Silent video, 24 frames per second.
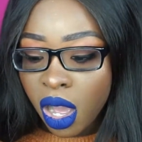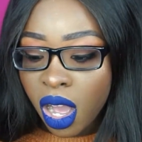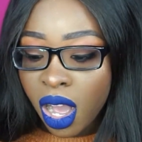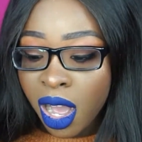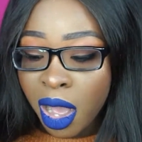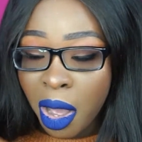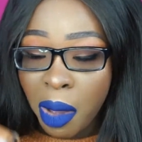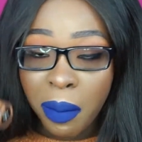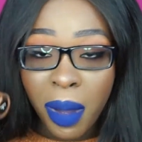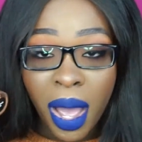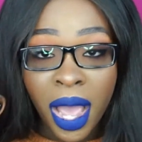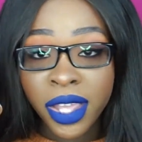
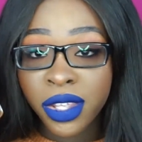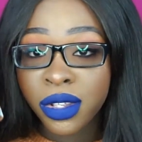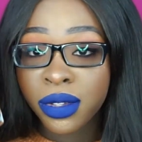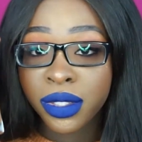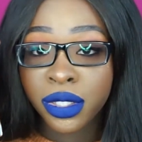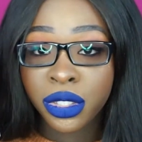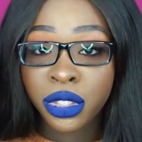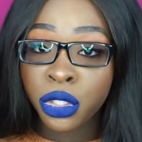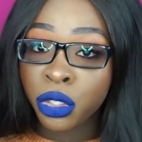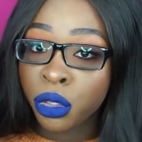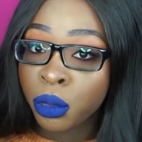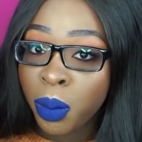I
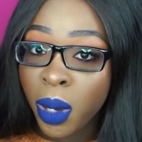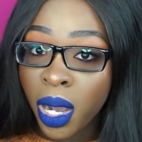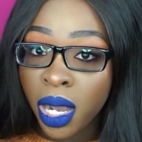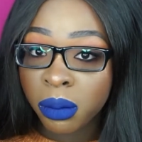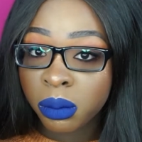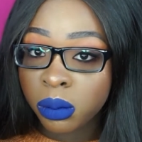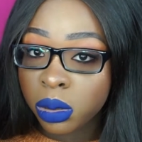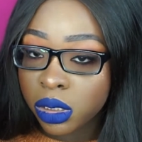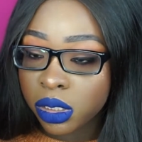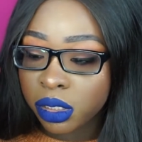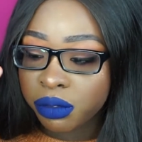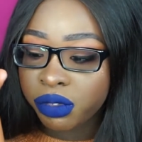use 2
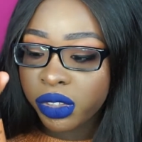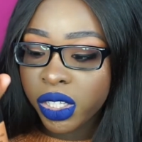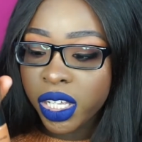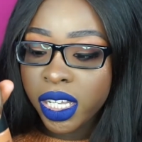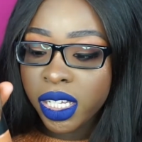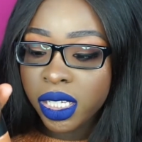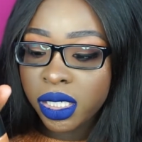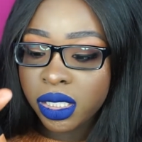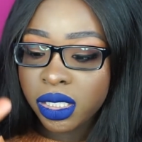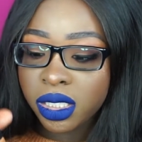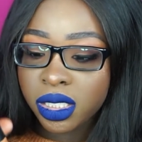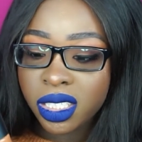pumps of
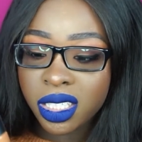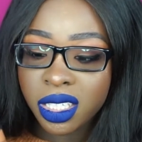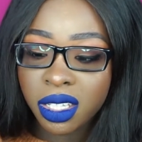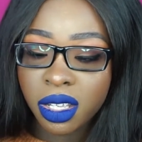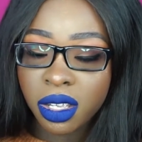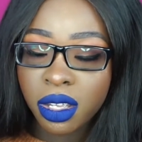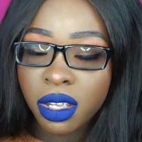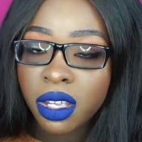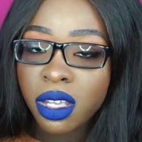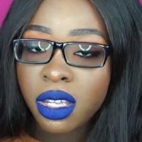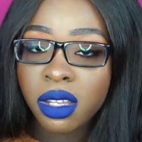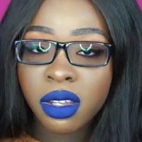this
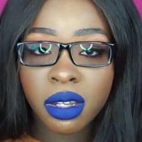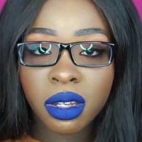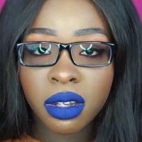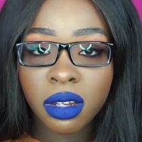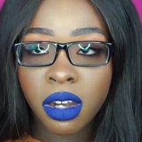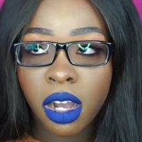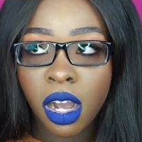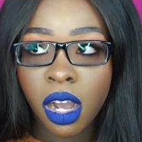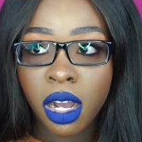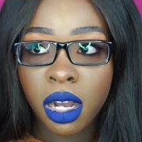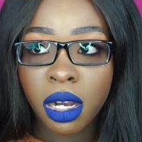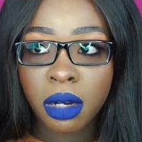
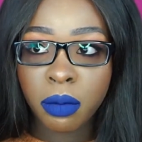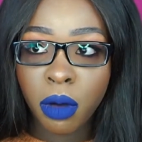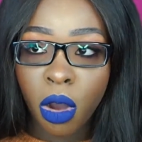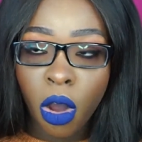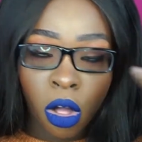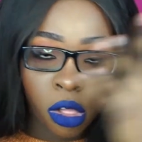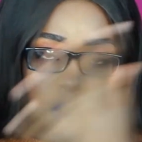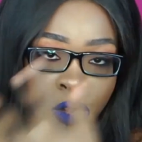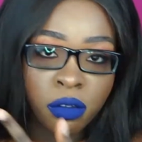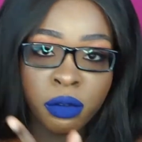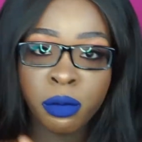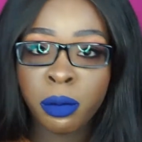
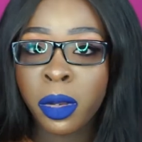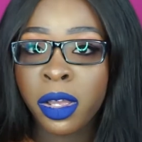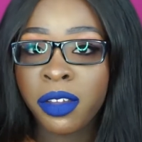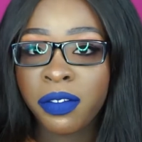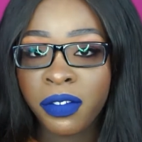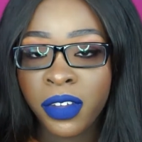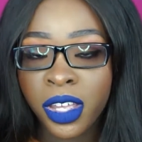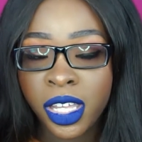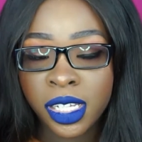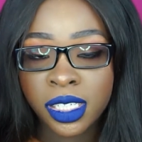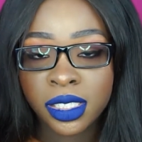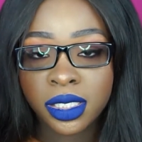all over my
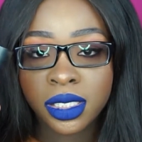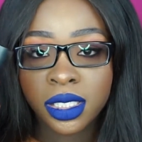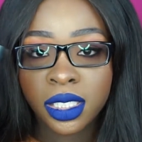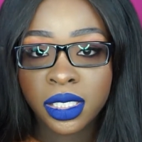face.